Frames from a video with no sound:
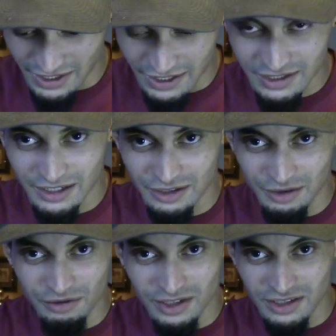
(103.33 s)
thinks to
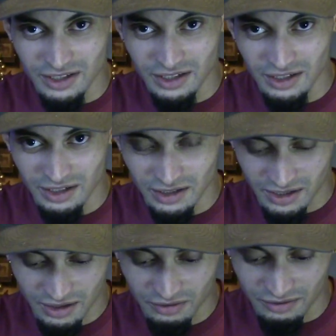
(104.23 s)
do this shit? It's
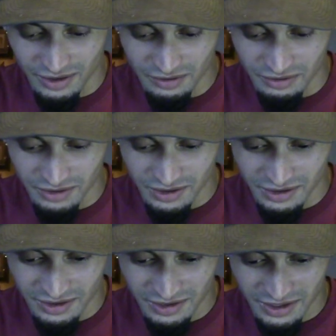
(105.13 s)
so gross.